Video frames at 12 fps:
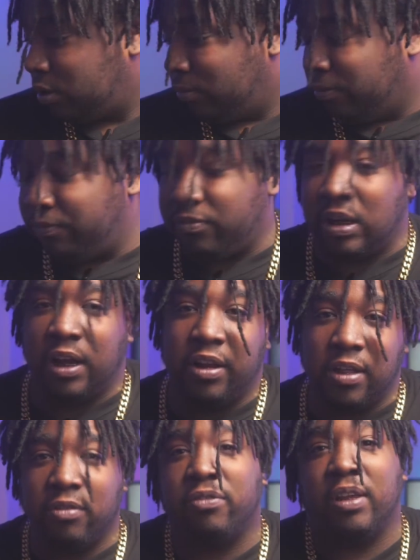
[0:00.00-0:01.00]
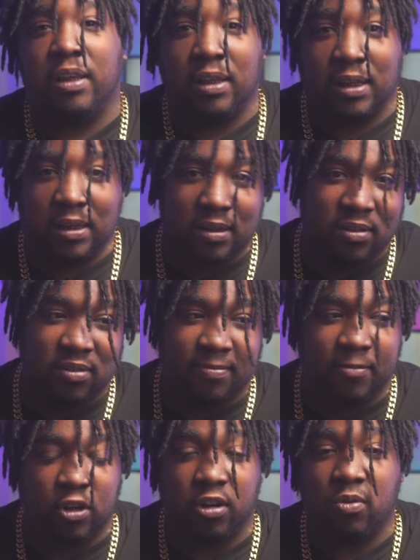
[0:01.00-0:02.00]
Another thing is
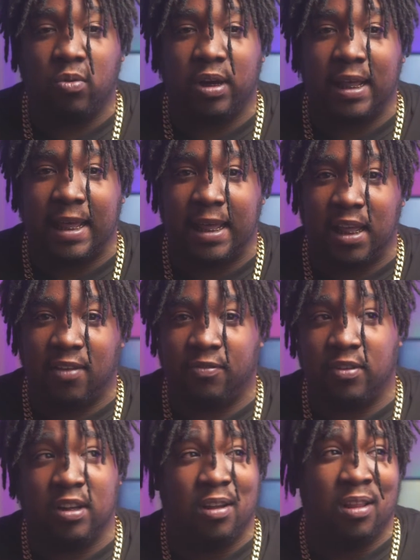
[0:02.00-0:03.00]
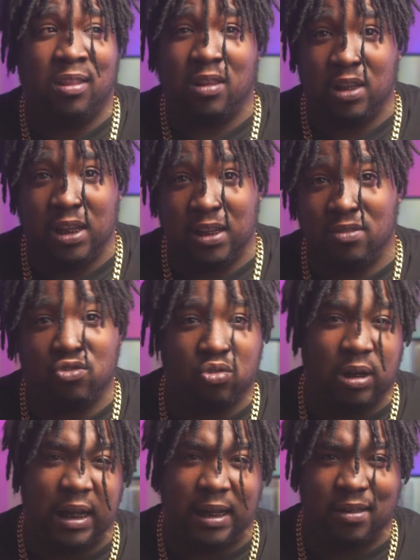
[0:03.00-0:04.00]
you're going to want to have clean
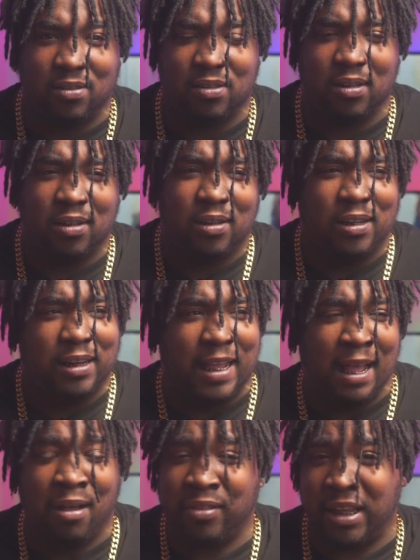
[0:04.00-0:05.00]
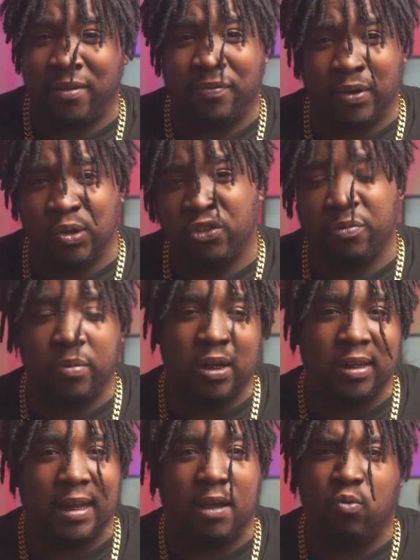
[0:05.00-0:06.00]
dreads. Now that first
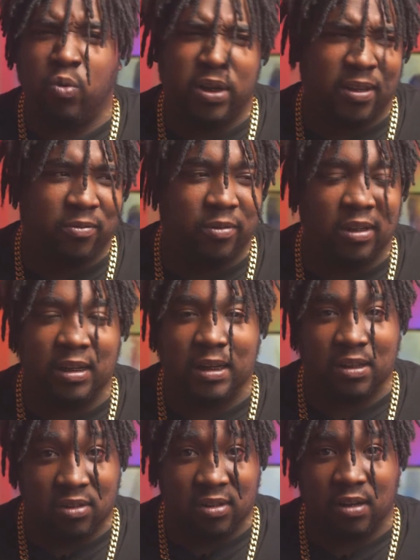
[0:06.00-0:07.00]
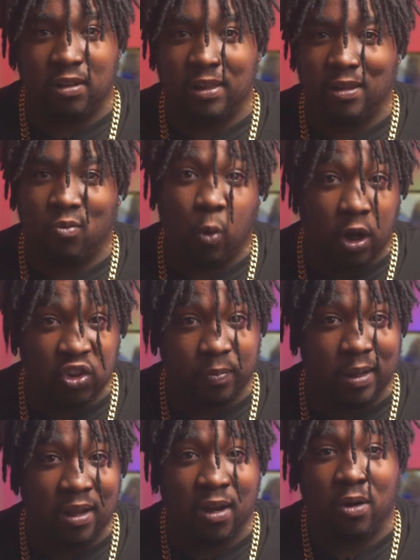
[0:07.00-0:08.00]
month, I wouldn't really necessarily wash
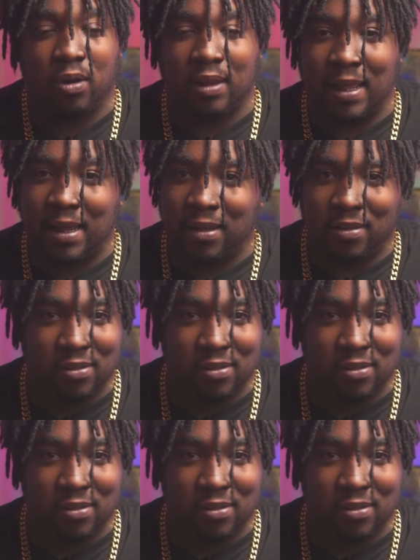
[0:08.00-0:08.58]
my hair a lot.